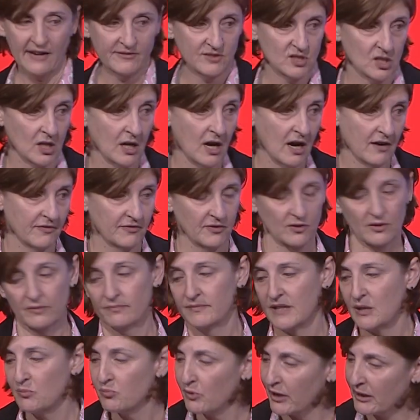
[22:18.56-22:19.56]
to offer.
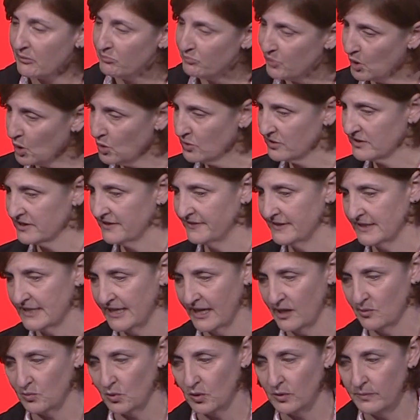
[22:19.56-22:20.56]
They bring both to the
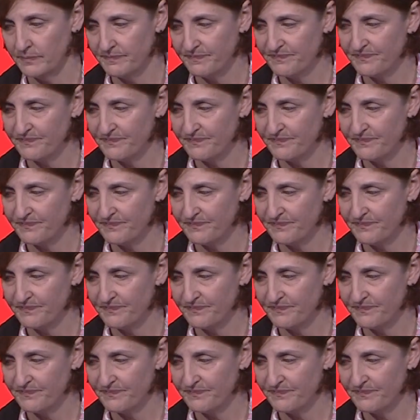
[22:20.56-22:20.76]
table.